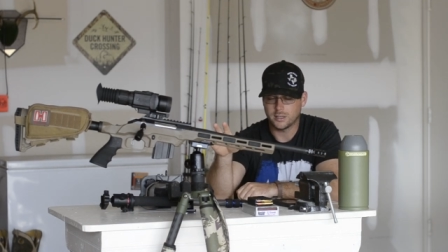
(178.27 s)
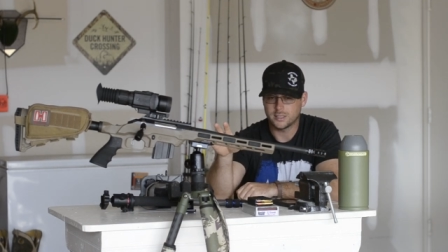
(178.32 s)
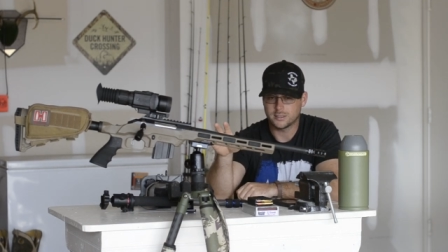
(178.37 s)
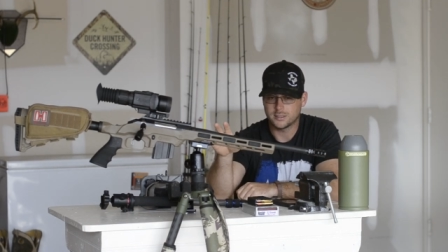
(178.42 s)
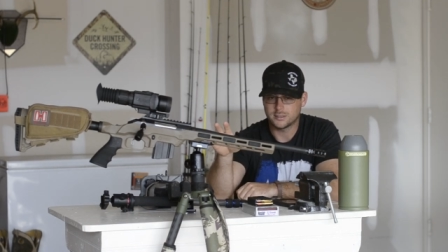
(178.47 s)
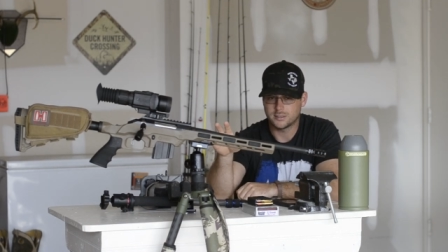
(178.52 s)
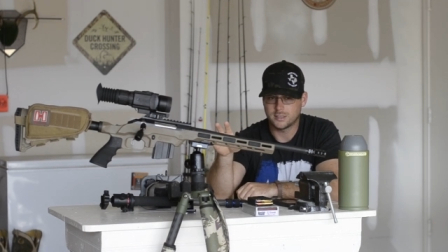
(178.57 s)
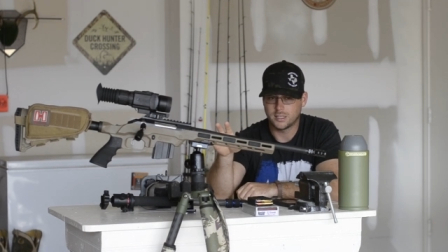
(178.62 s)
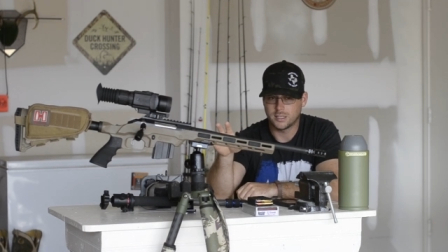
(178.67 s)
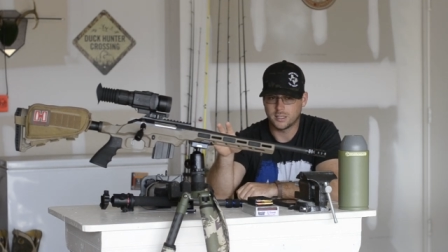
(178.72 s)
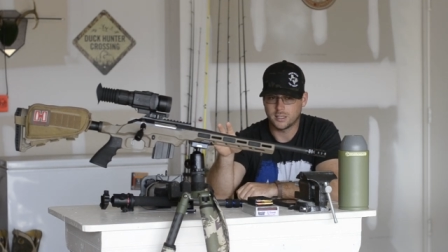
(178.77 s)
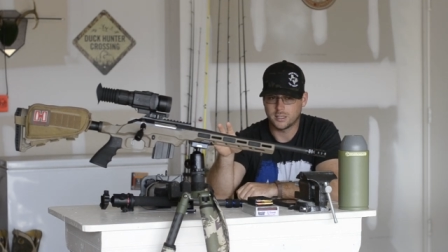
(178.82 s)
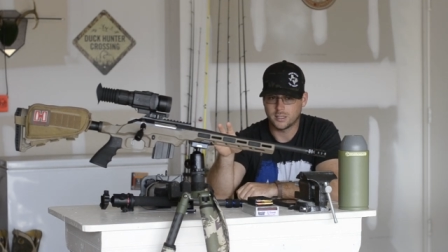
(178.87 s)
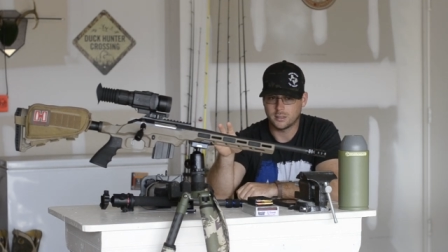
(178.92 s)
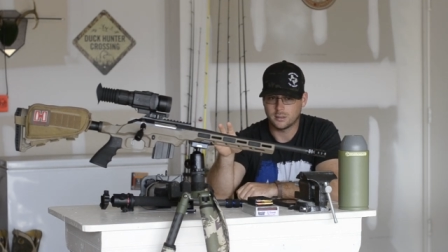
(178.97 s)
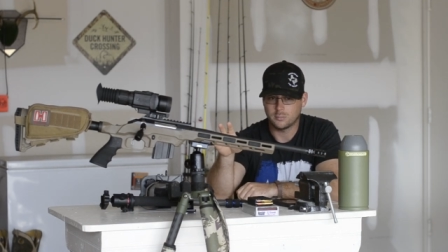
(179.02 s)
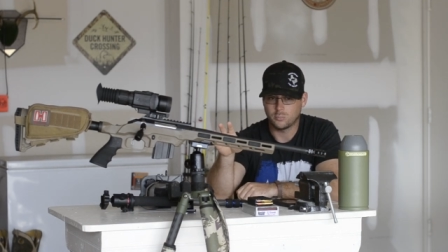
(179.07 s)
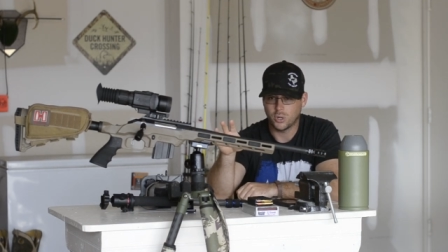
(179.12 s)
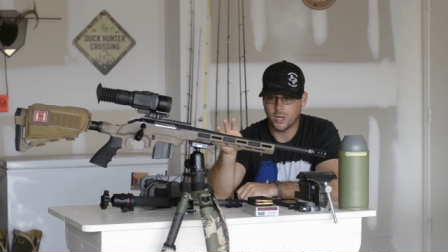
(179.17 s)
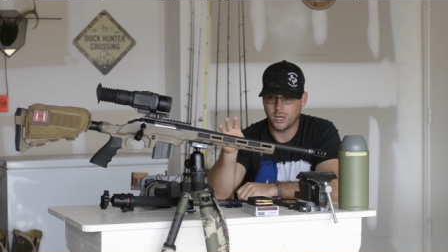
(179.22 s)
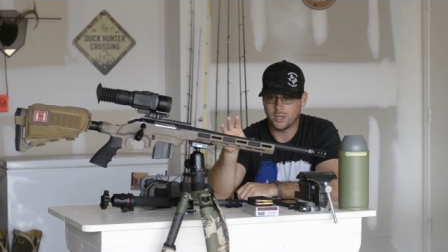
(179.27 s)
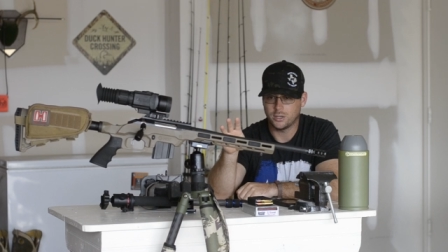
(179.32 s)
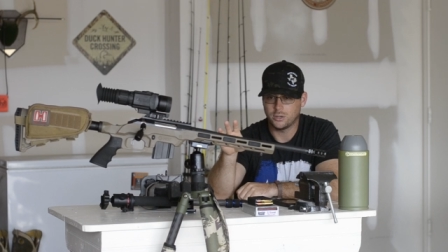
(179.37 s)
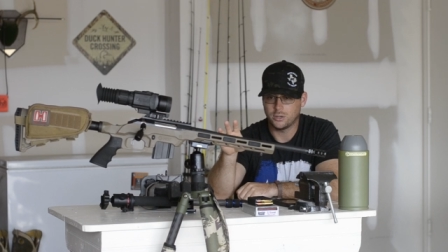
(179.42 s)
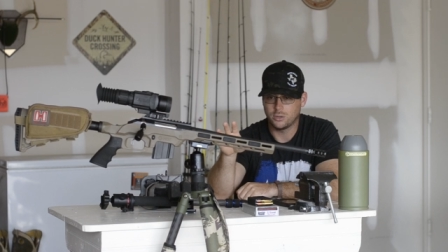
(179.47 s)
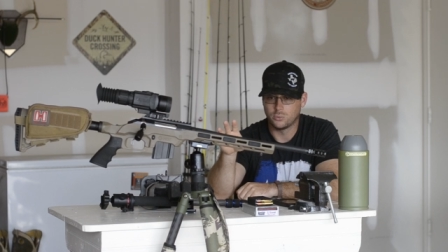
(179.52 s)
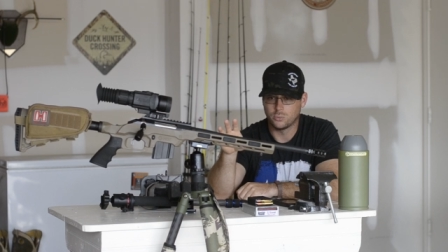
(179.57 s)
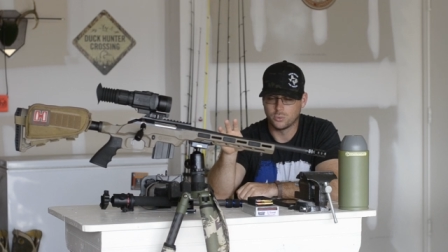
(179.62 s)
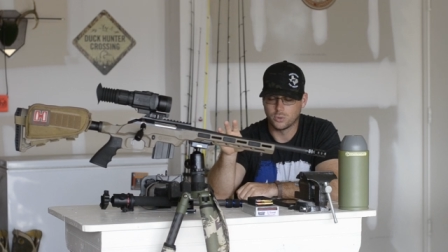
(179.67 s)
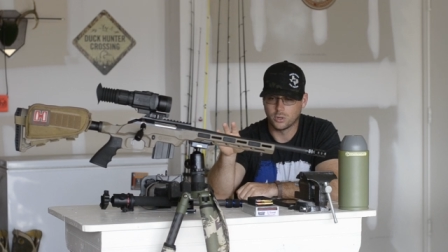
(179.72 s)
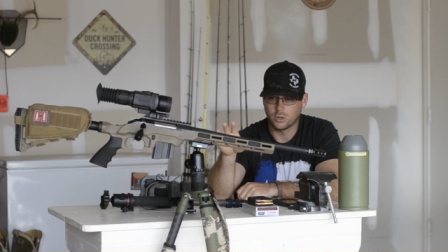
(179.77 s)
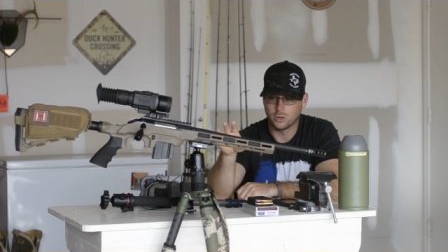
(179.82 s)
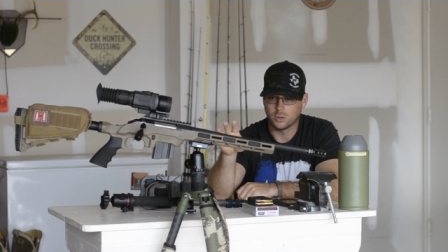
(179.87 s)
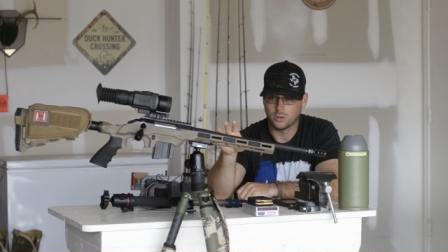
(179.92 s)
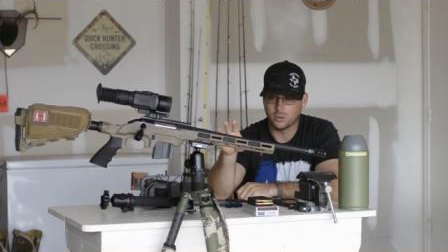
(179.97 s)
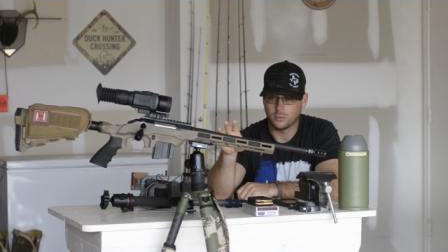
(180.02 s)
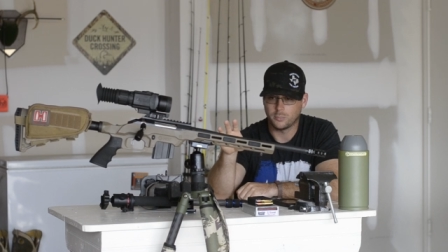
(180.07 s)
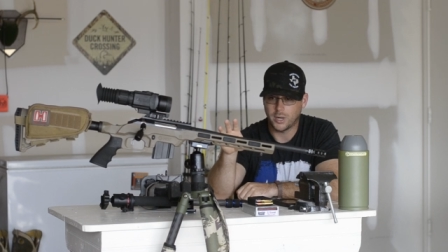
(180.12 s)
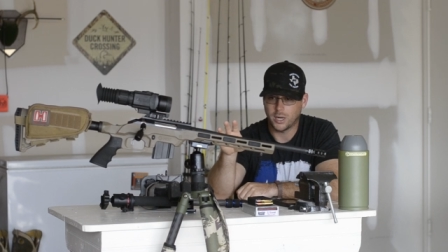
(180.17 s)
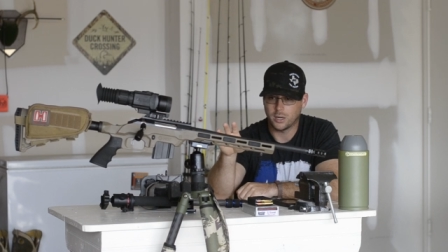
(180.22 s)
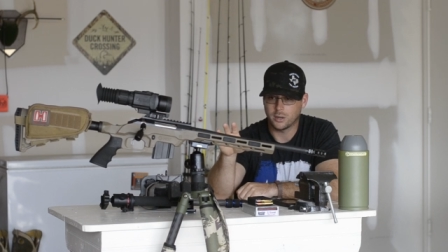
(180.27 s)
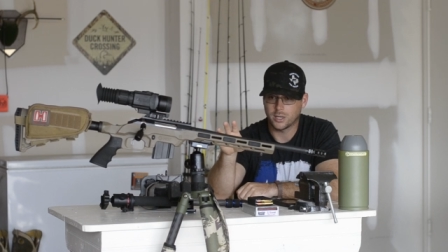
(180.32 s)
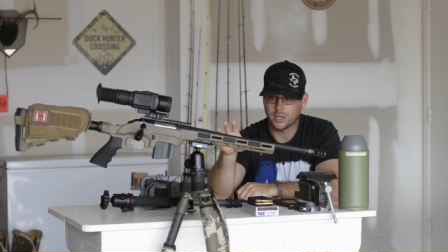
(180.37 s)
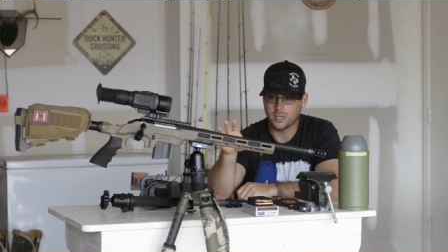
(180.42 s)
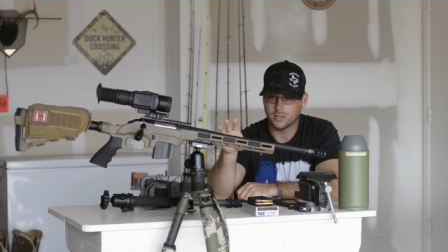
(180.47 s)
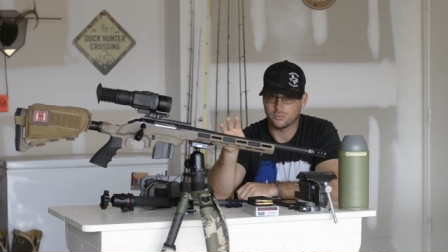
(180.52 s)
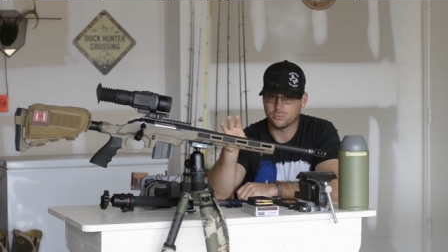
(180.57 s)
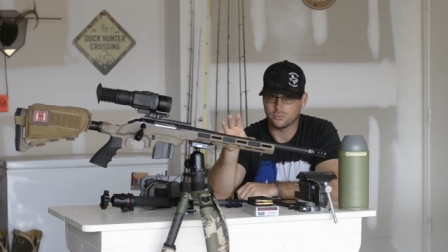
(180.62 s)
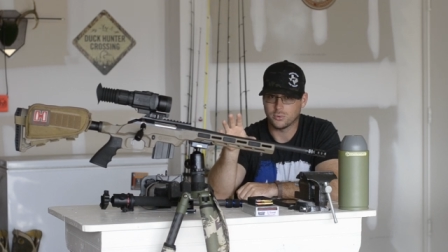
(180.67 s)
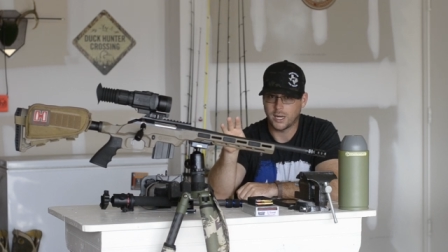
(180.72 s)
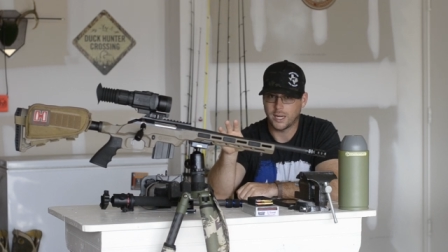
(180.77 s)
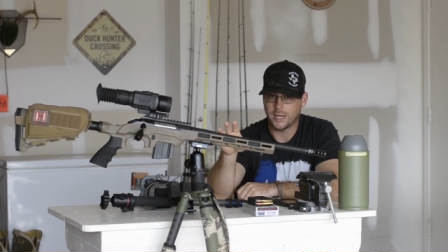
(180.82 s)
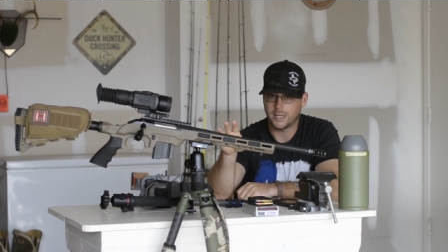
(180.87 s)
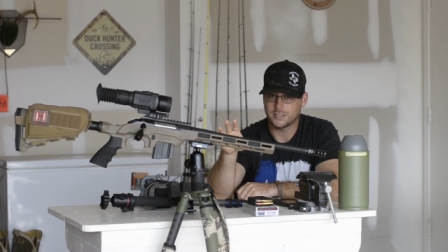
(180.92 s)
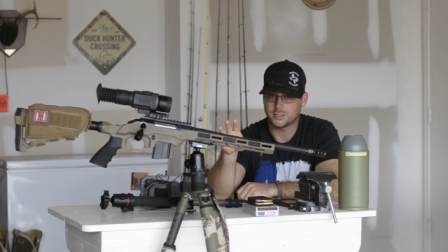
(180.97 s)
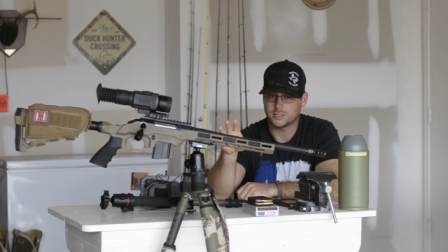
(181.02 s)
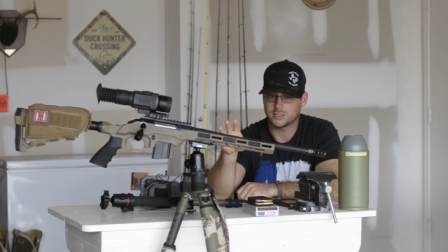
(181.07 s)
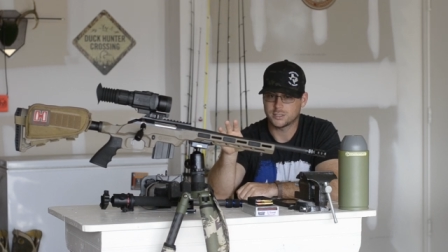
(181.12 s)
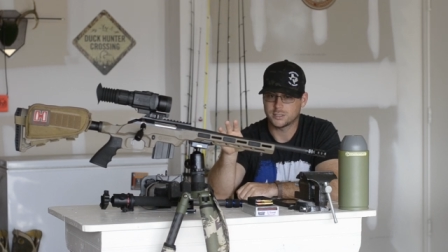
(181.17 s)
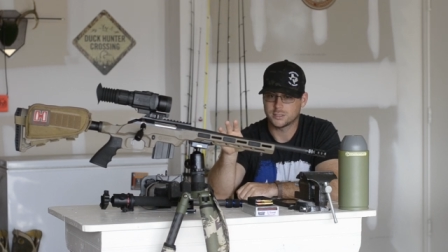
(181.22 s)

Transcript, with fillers: This here is the brand new Ruger American